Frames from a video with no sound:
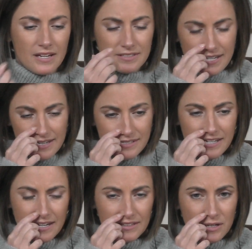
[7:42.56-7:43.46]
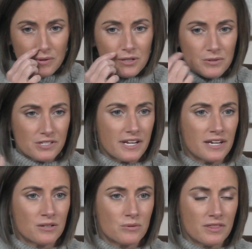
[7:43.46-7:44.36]
tests, kind of like what you were
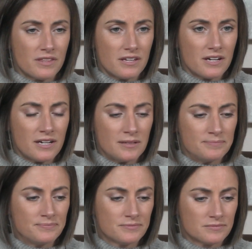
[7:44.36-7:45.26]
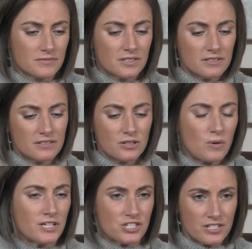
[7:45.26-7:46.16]
saying with the
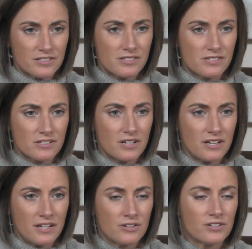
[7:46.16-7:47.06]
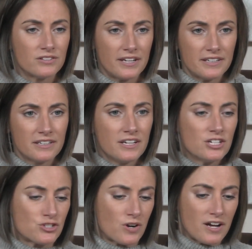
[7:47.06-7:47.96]
questions, or like
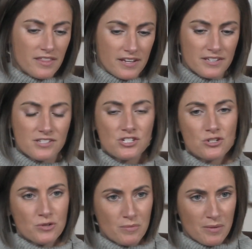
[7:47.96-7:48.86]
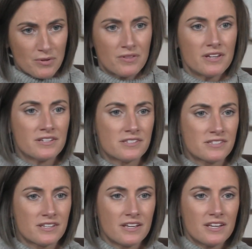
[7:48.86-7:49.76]
draw this, do you remember
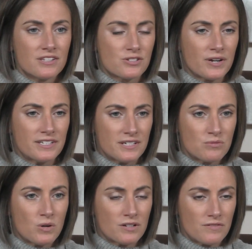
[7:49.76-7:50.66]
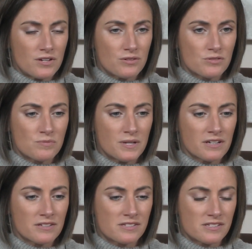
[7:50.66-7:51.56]
this? So I did one of those
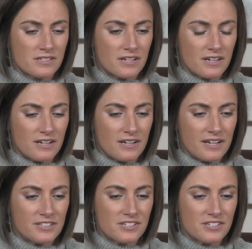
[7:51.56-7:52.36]
because I